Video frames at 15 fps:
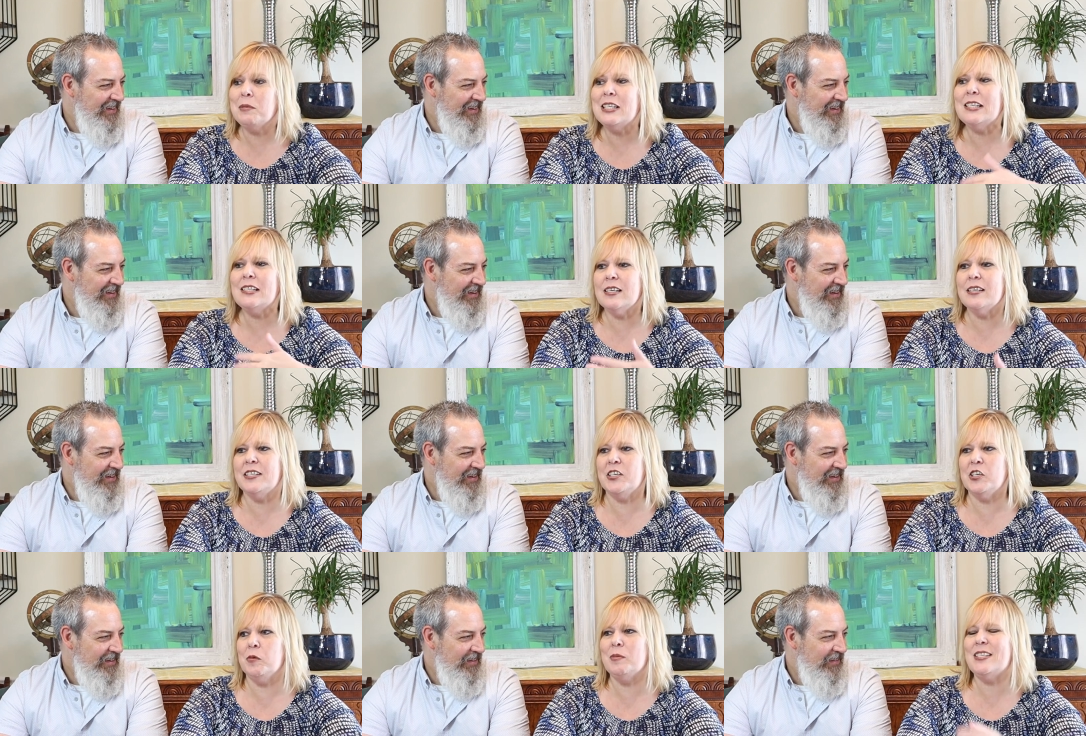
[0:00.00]
Speaker 1: going to say
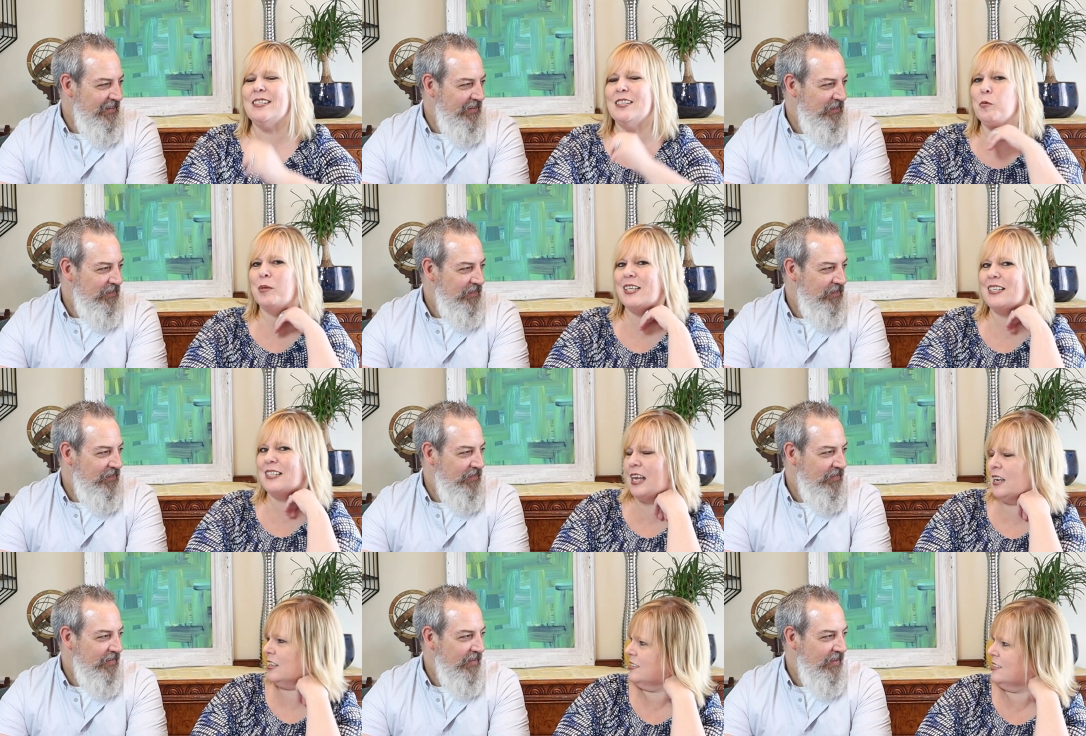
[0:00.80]
tiramisu, but is
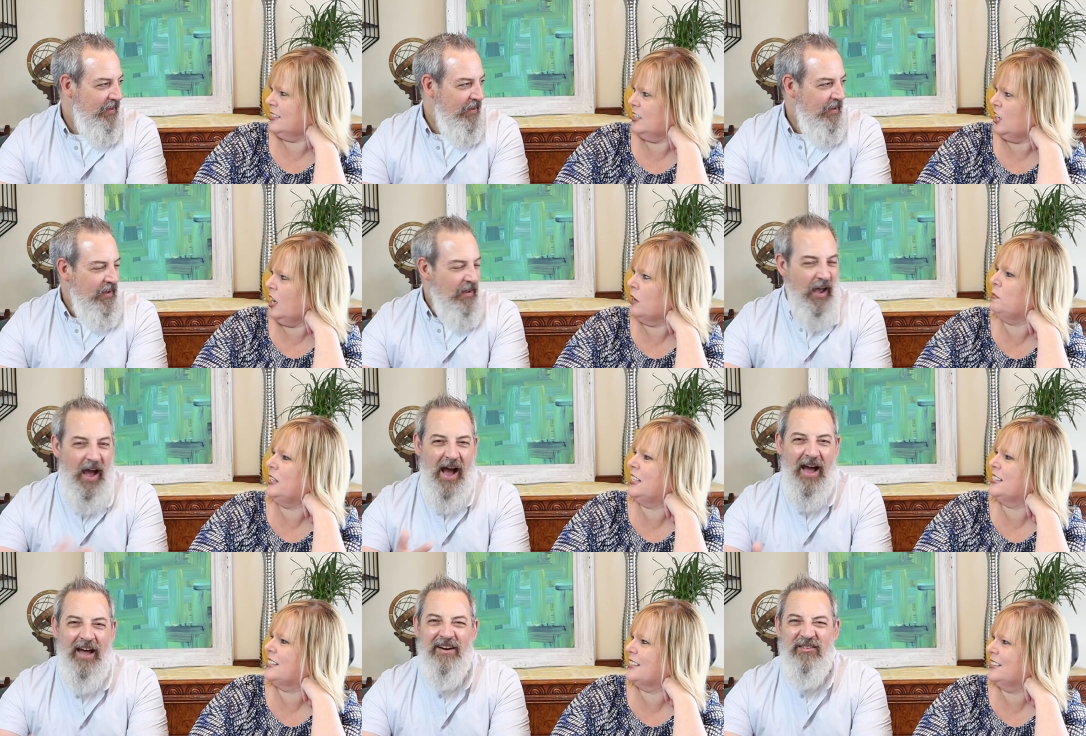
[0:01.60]
that considered? I mean,
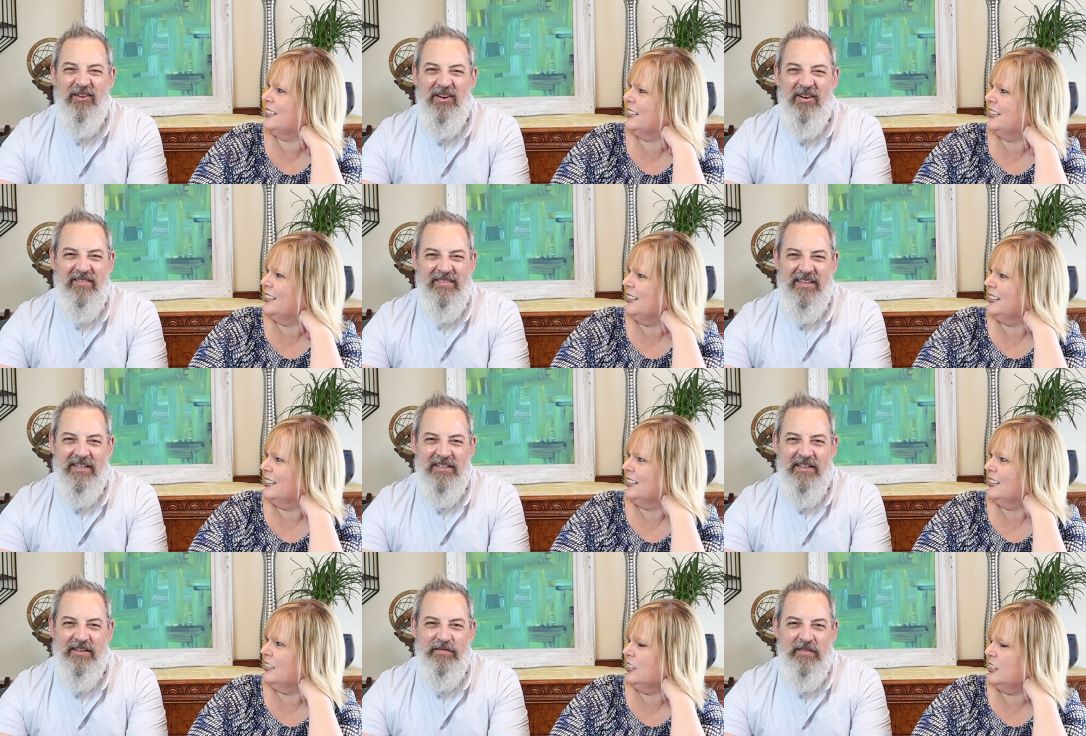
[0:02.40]
it's... I don't know
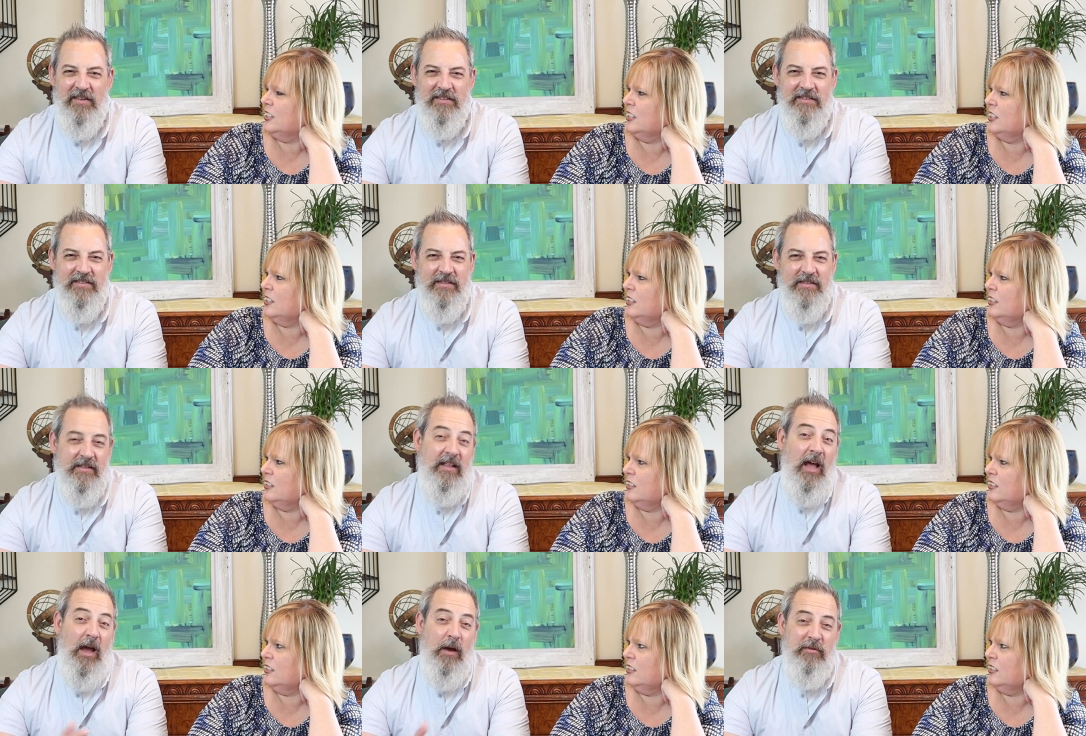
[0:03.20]
Speaker 2: that, if that's...
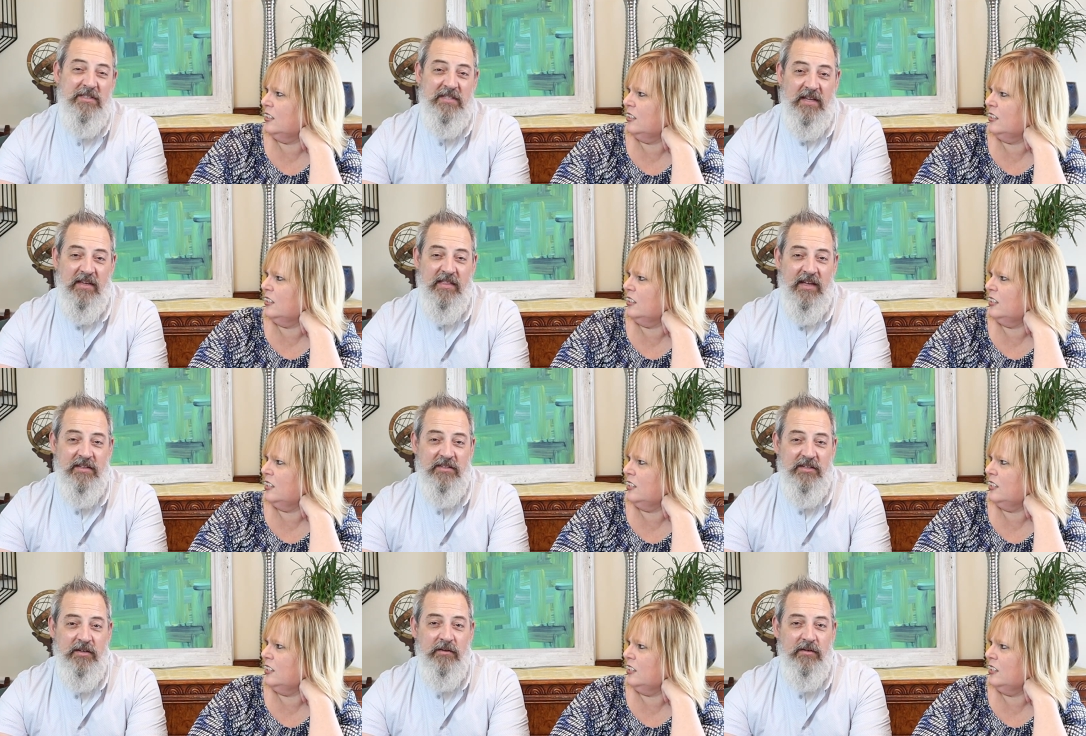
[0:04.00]
I would say that,
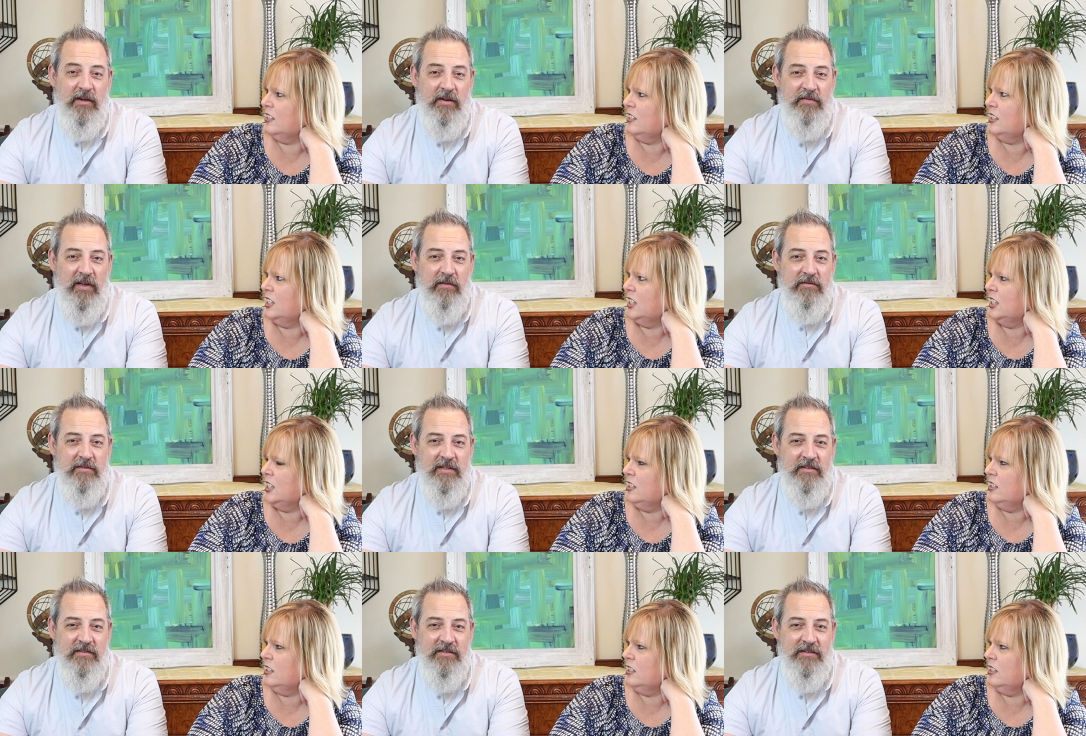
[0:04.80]
too, if that was
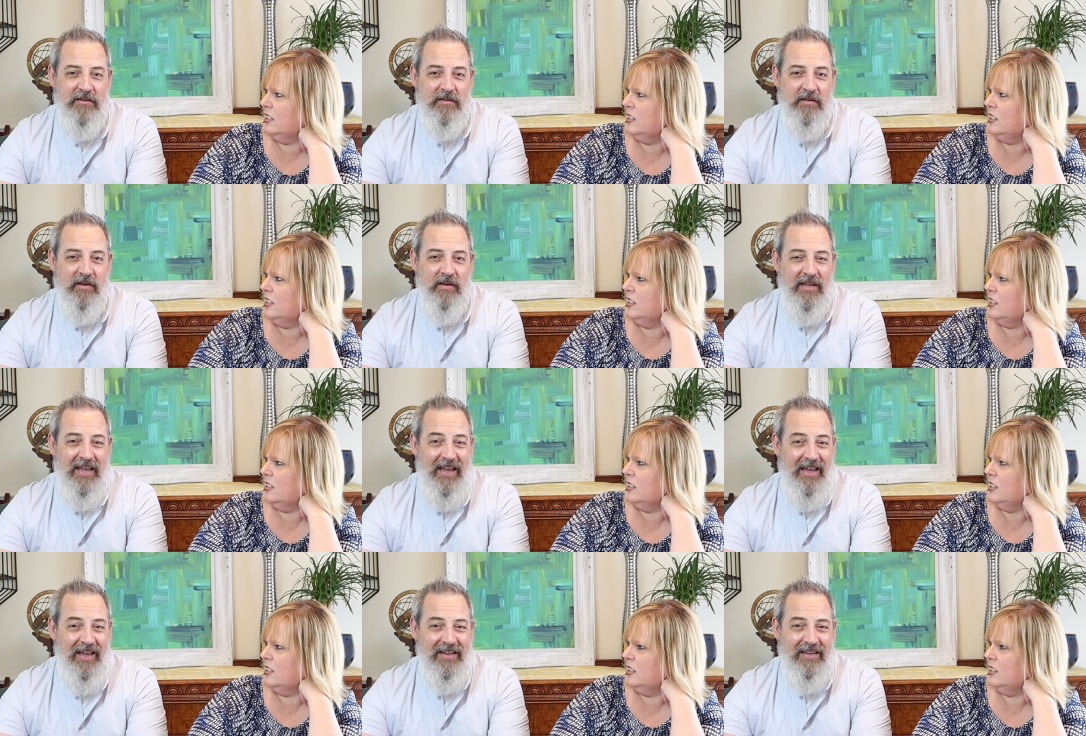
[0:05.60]
considered a
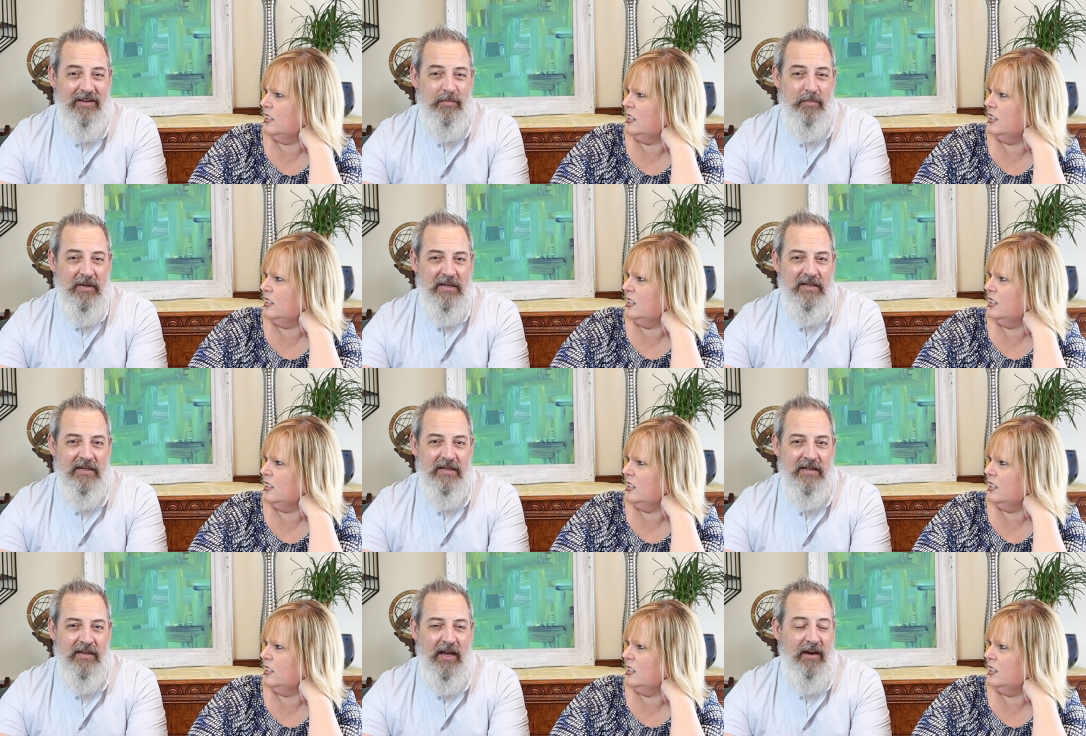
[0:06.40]
cake, but
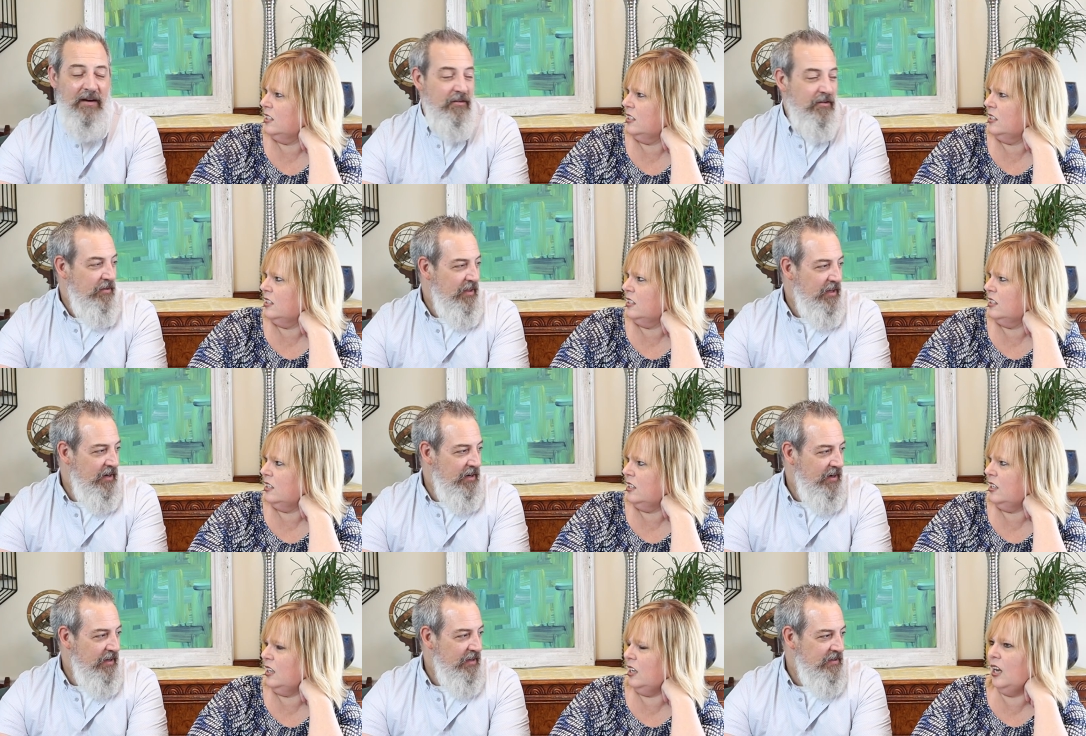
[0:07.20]
I don't know that it
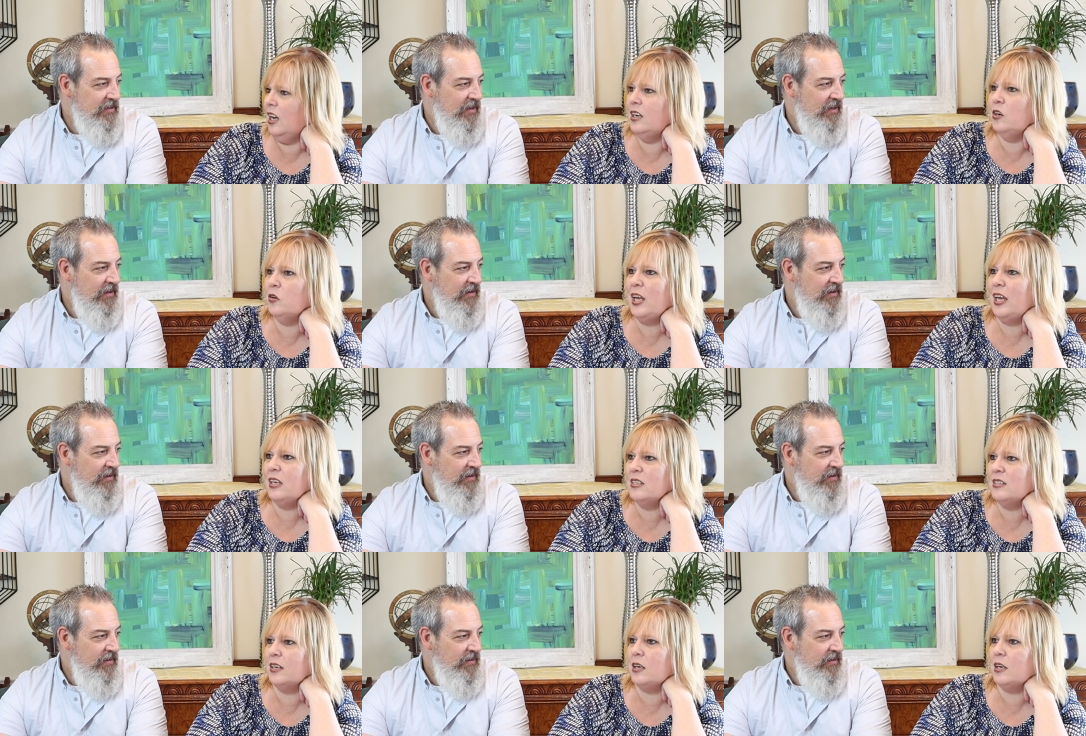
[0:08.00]
is.
Speaker 1: I know cake is a